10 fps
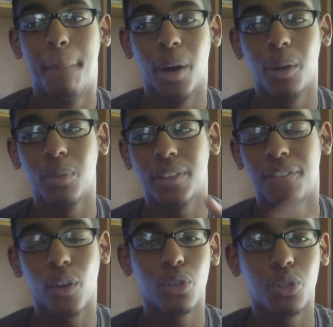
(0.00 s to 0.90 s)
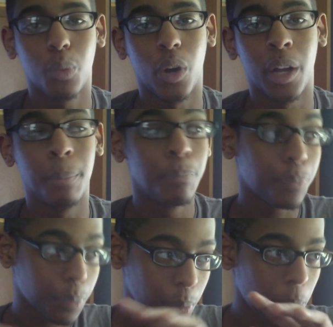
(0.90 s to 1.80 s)
But with the first one,
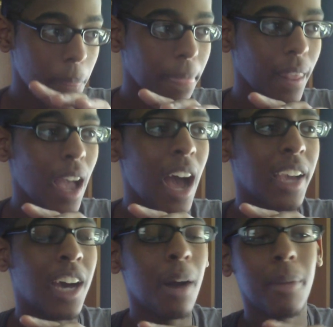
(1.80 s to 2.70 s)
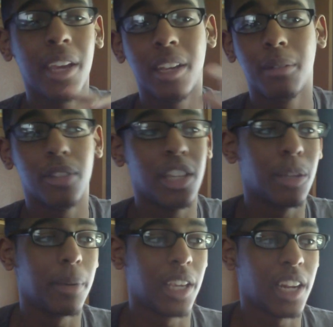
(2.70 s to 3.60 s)
I come in
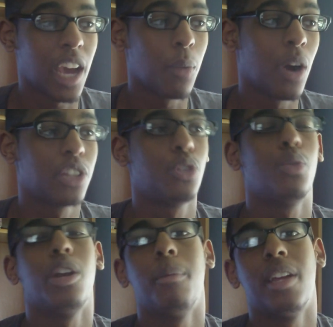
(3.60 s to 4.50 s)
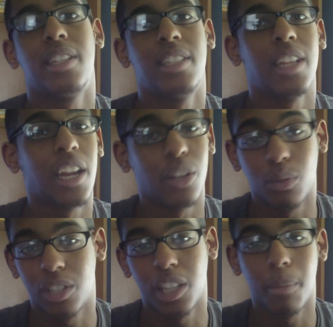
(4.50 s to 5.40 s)
the beginning, I watch 20 minutes, and then I
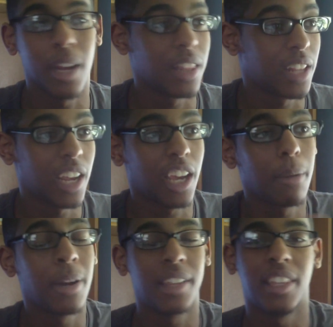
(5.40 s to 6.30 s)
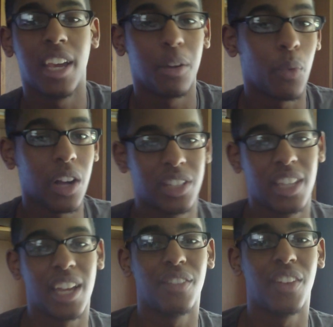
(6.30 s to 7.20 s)
don't see the middle, then I come in at the end and watch
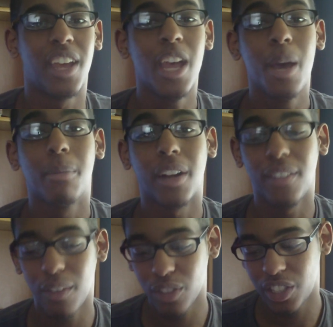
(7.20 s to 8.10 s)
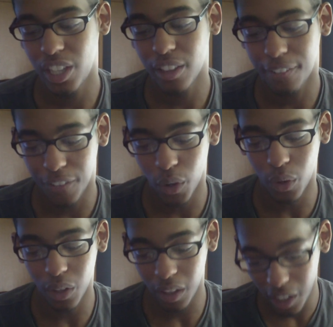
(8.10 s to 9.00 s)
the end of it, but I've never seen the
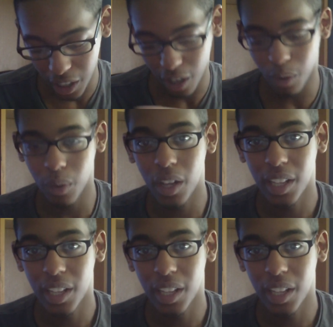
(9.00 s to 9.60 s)
full, you know,